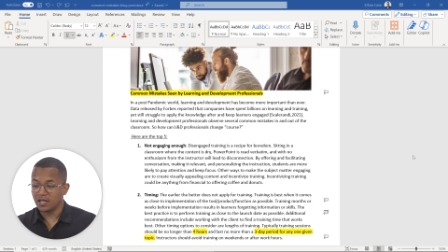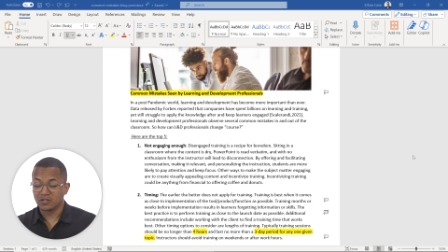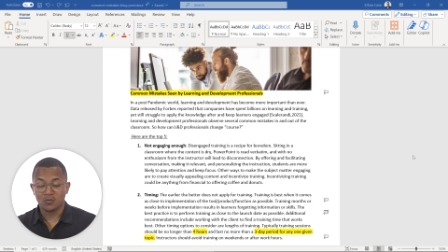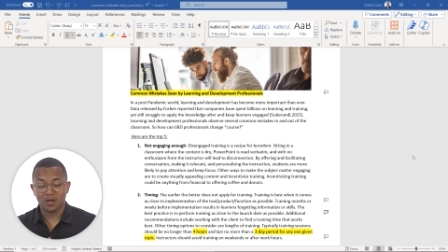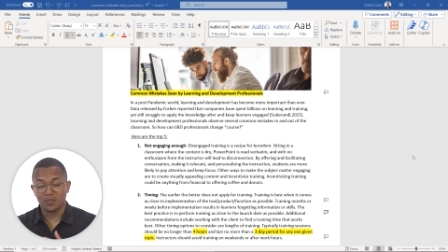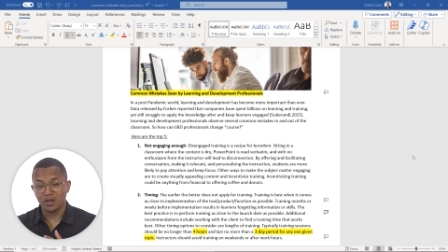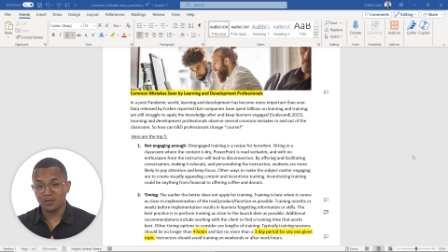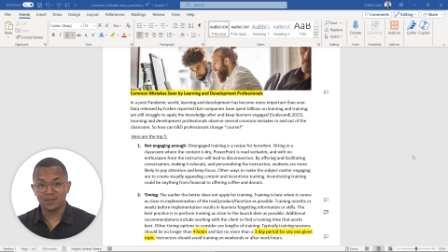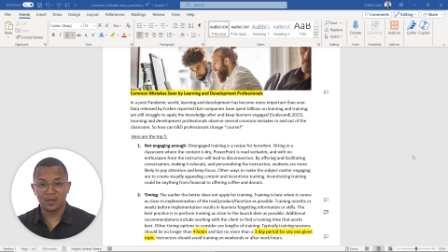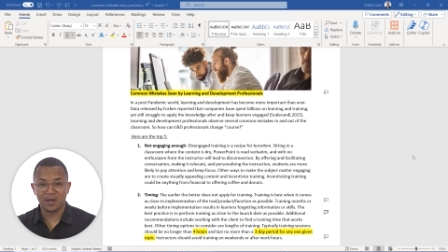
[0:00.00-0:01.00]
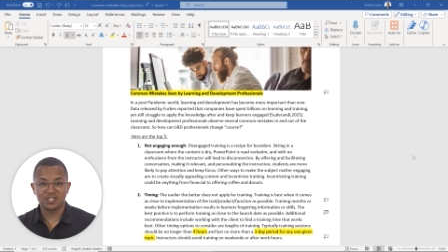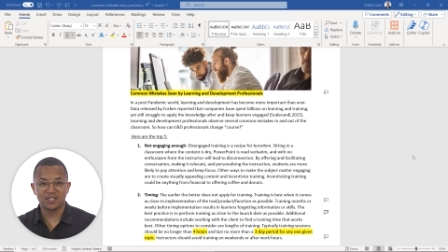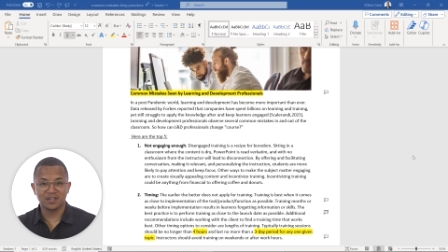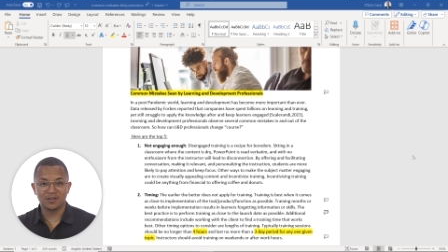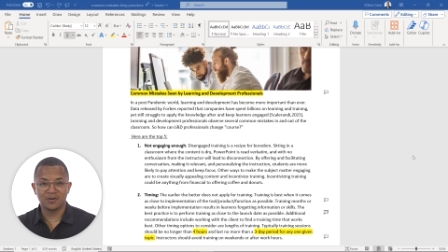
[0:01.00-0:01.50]
And so what I'm going to do is I'm actually
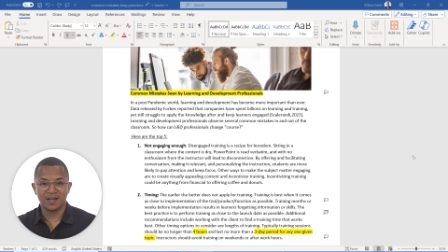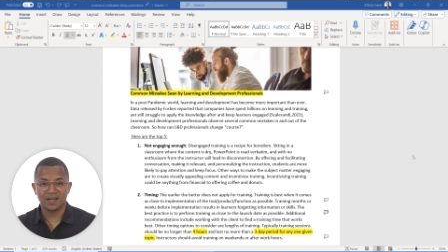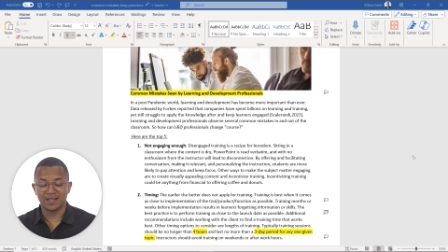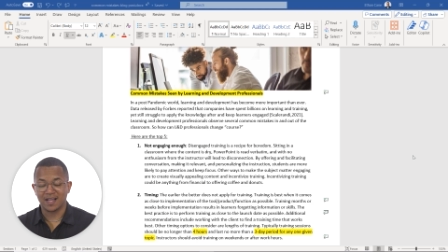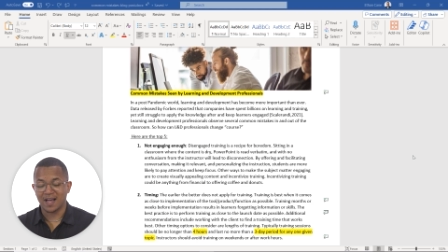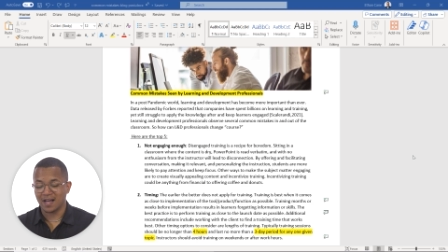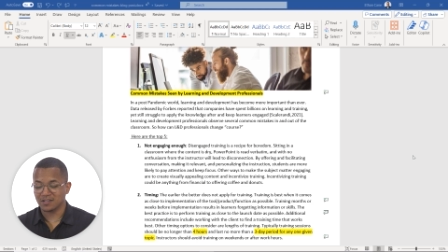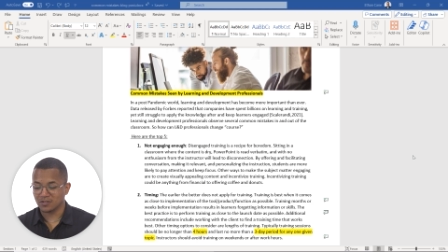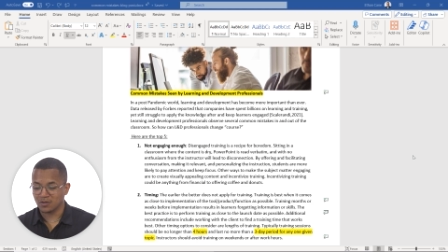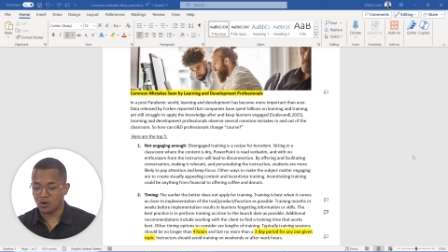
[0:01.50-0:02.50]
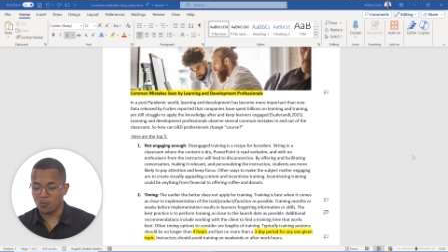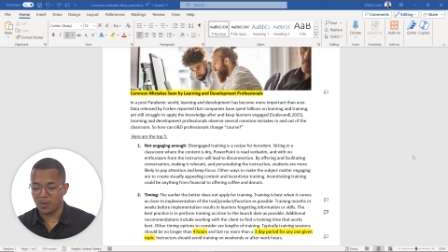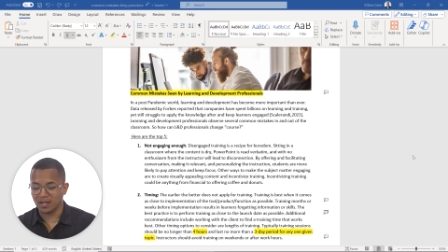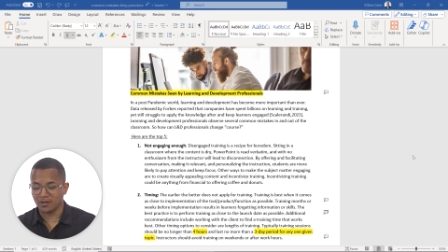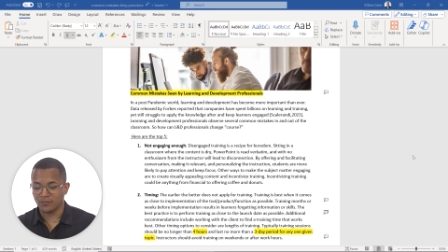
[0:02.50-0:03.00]
going to go ahead and ask
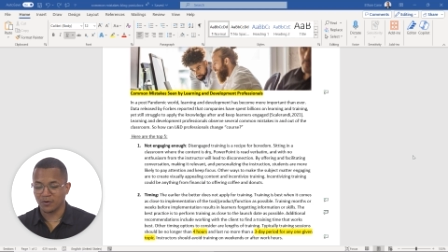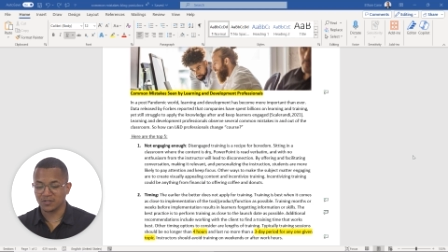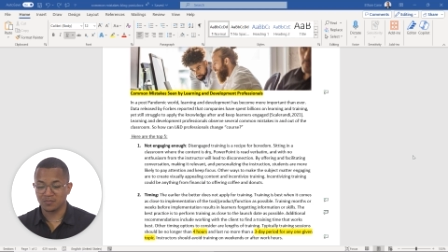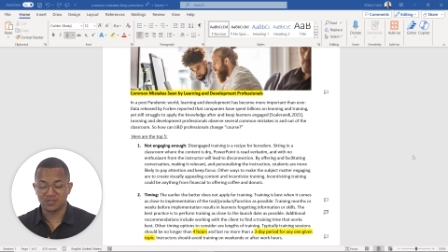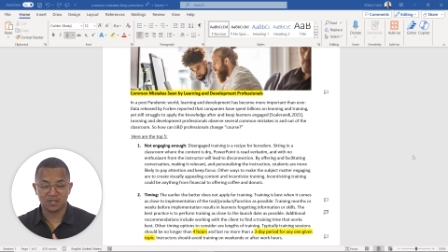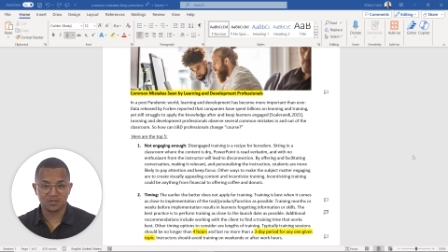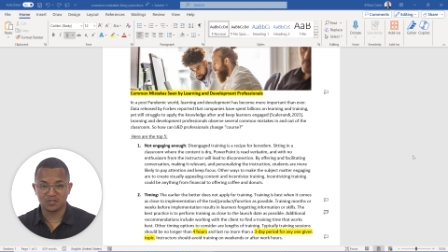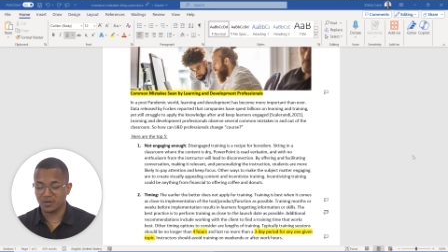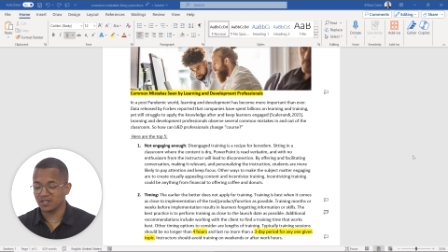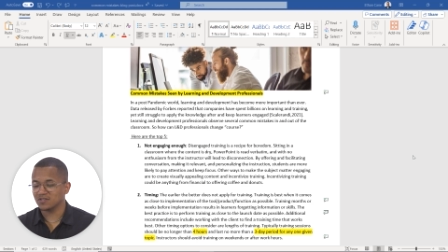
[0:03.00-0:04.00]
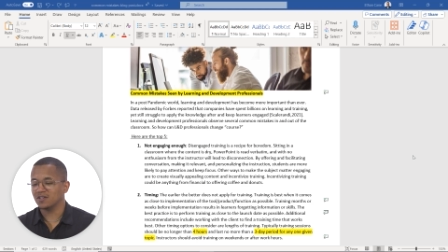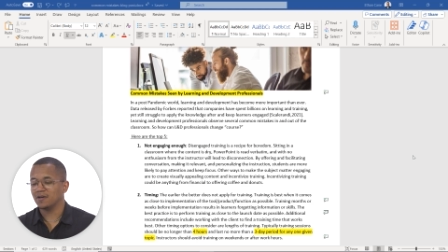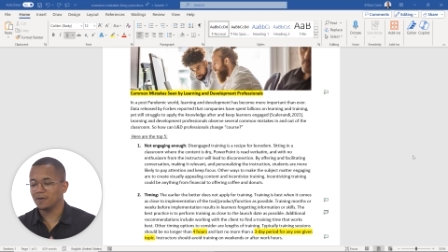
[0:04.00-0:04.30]
Copilot for some tips and tricks.